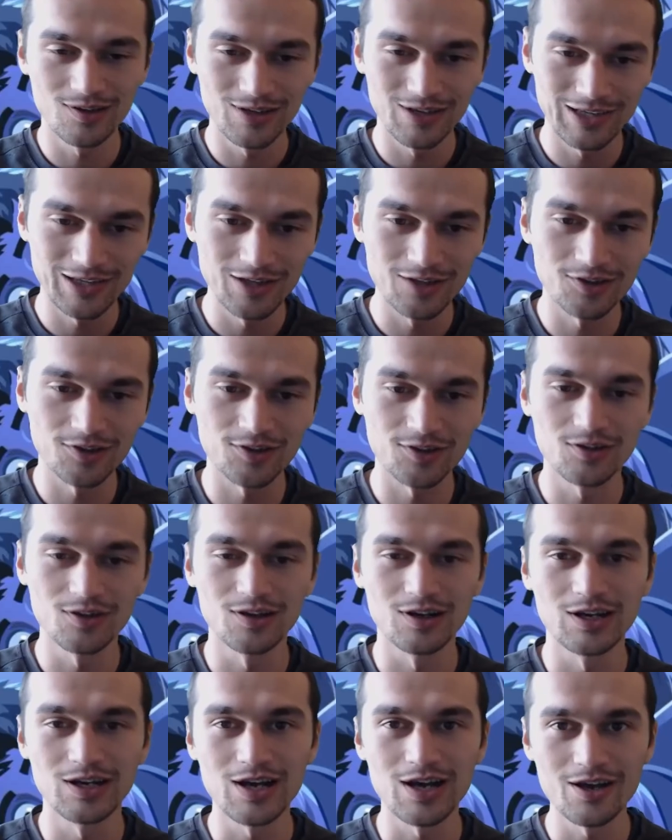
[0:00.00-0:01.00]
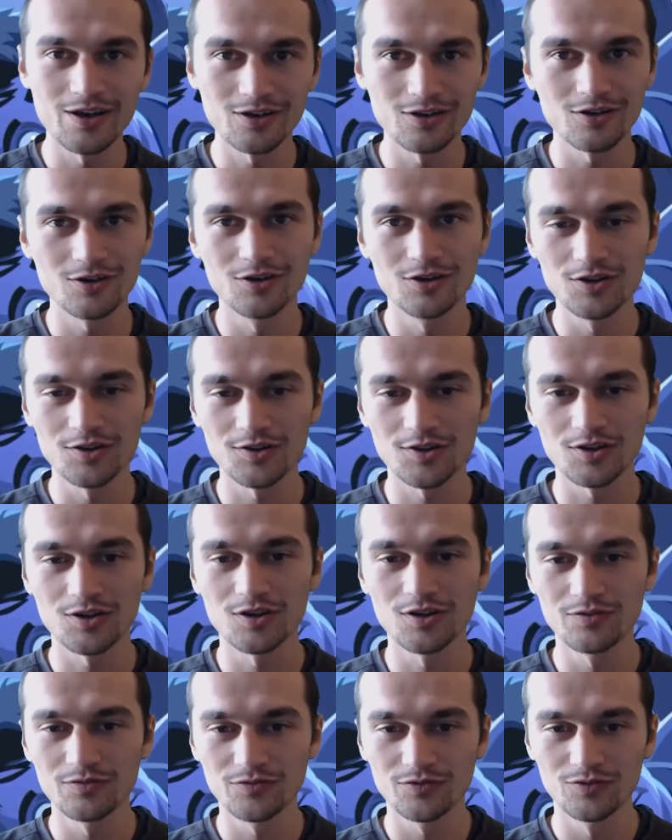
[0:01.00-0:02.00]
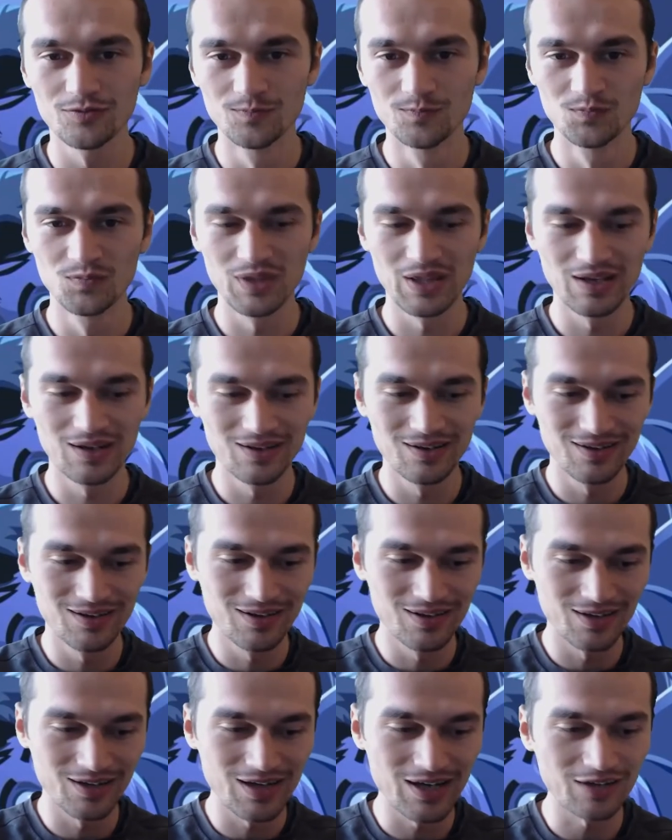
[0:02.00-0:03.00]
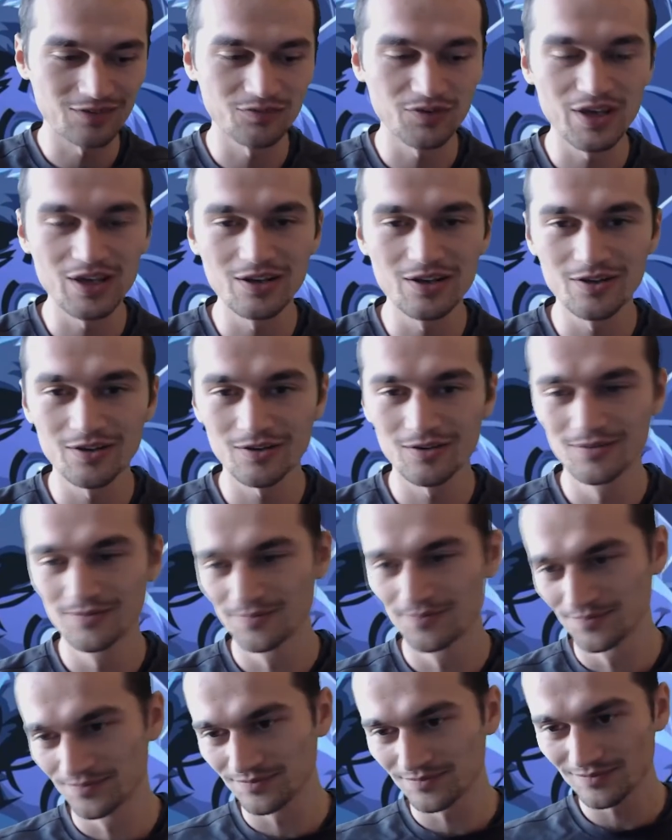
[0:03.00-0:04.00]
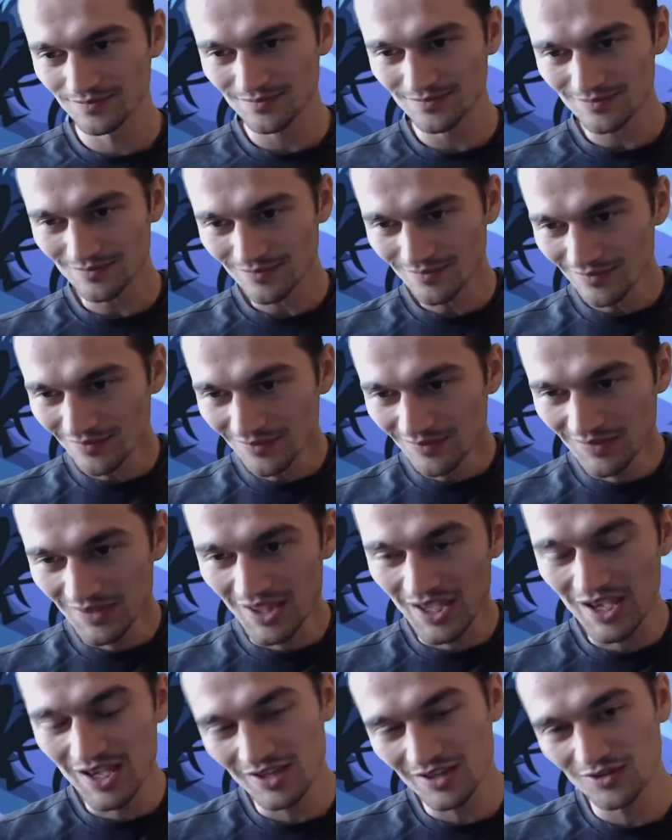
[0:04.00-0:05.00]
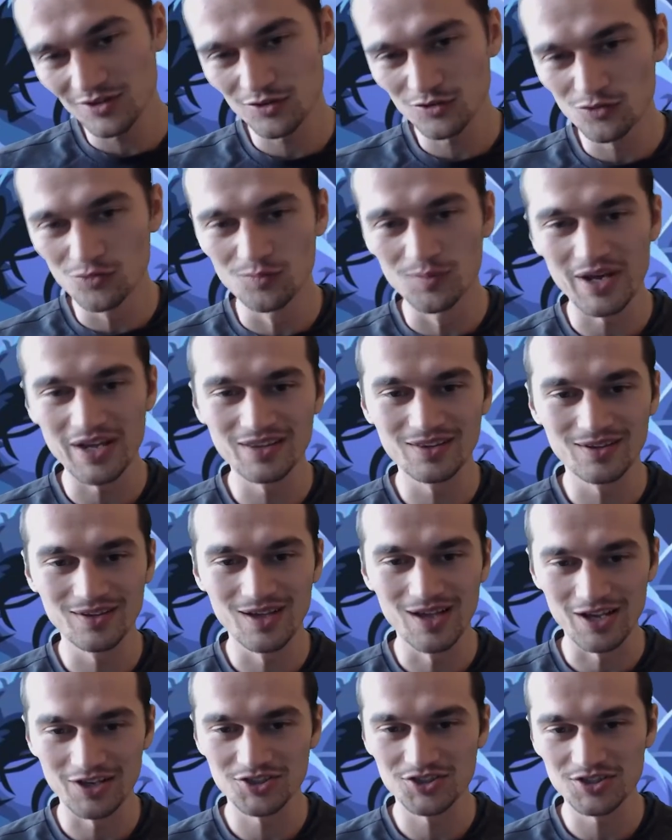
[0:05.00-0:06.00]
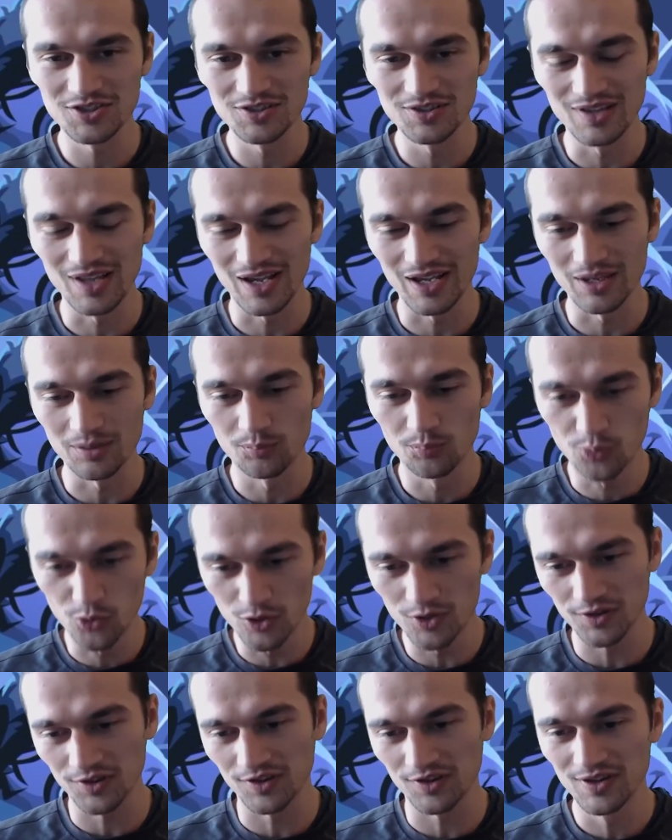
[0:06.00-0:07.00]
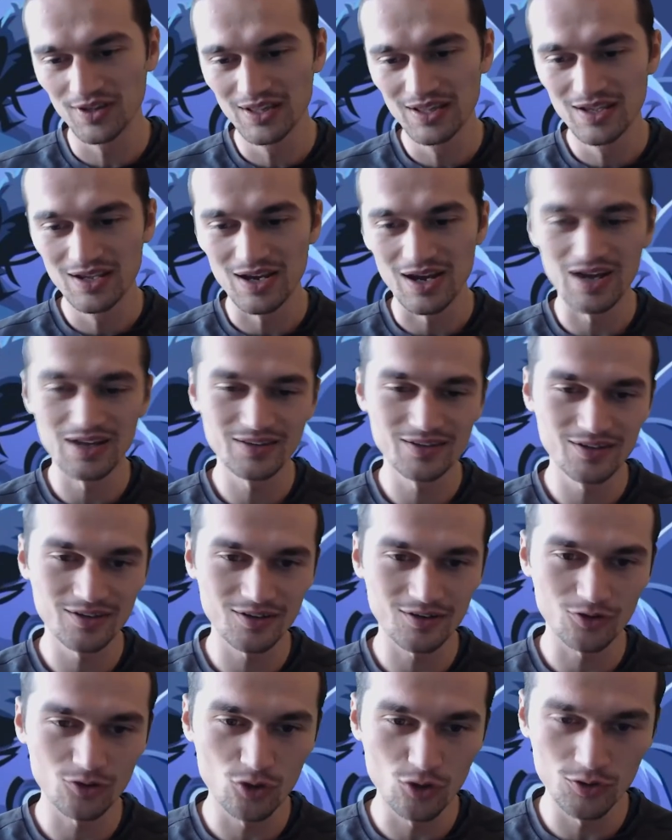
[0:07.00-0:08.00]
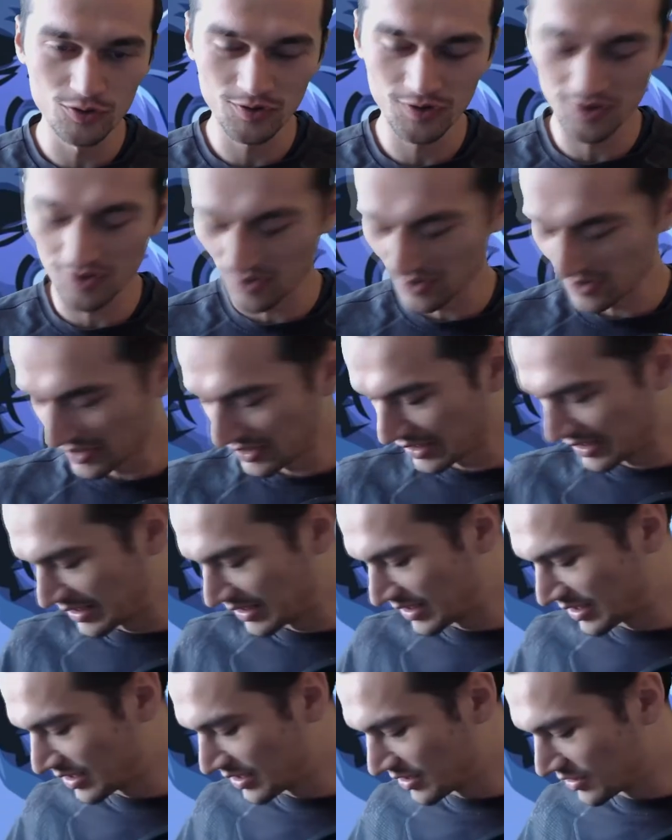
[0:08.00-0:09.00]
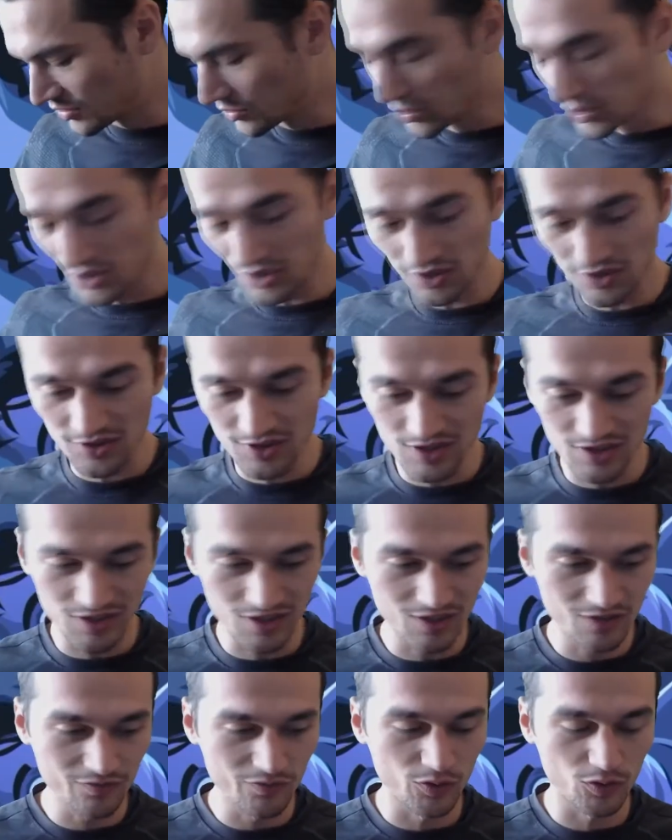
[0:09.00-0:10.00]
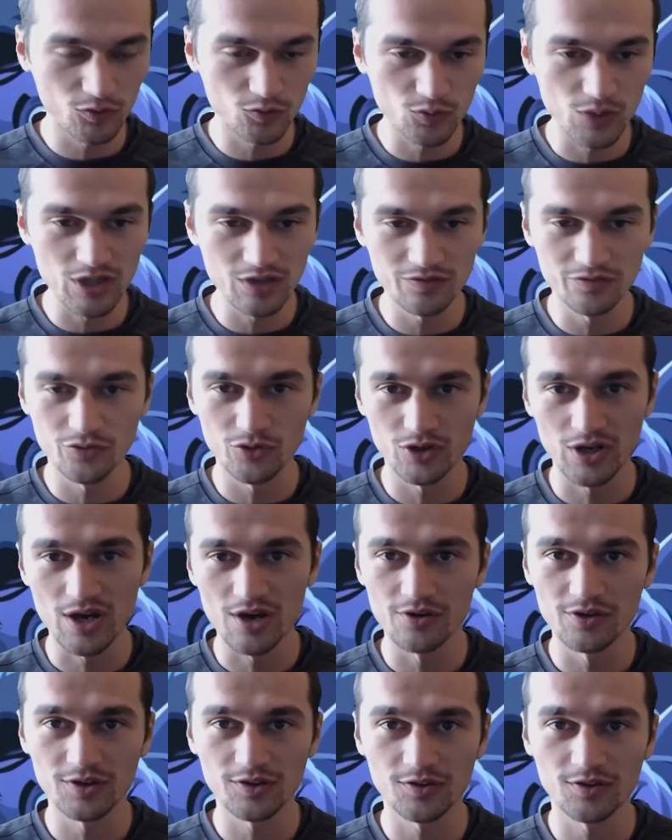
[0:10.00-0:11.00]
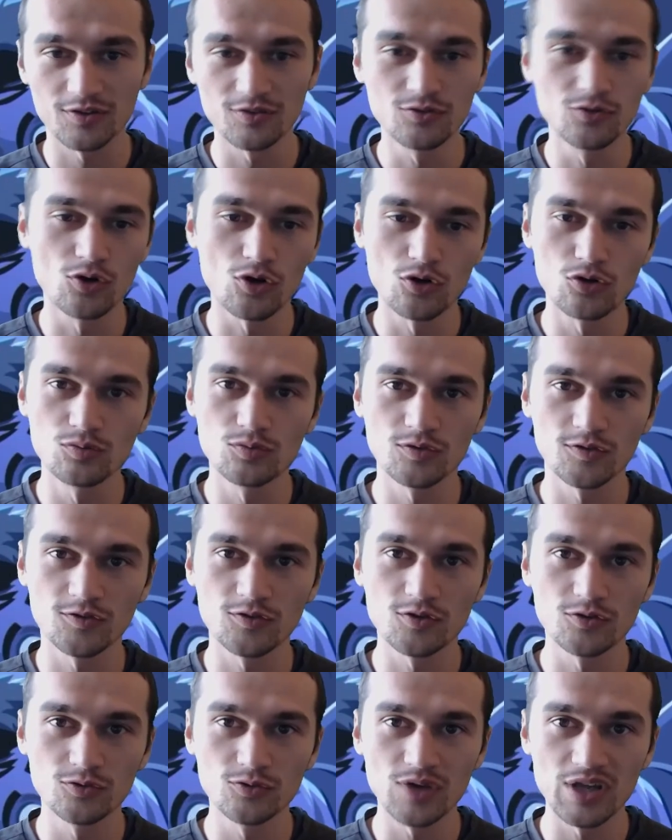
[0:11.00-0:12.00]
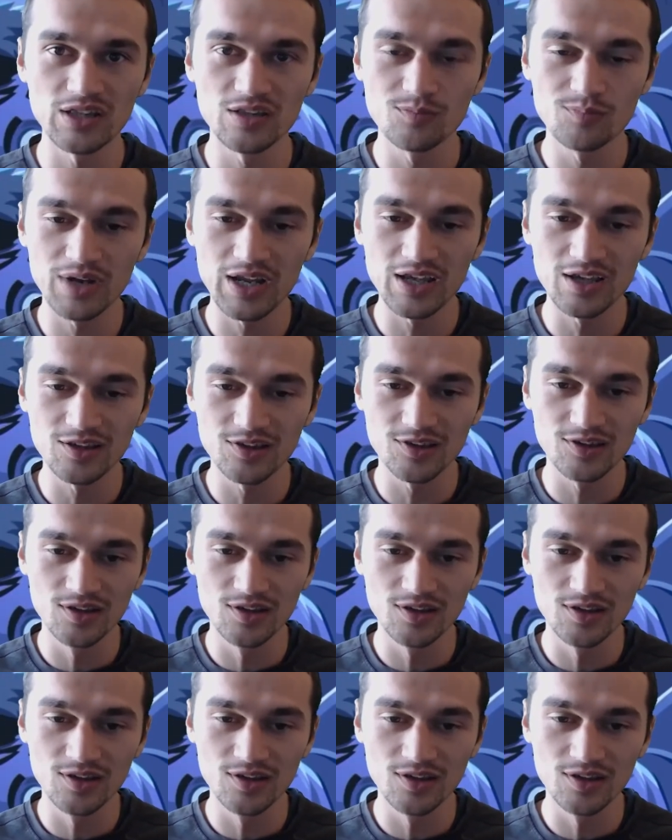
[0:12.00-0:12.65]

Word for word: has a higher risk of uh, heart failure, and you might actually die. Plus, other cons, uh, you are sitting for twenty-four hours, you almost don't do any breaks,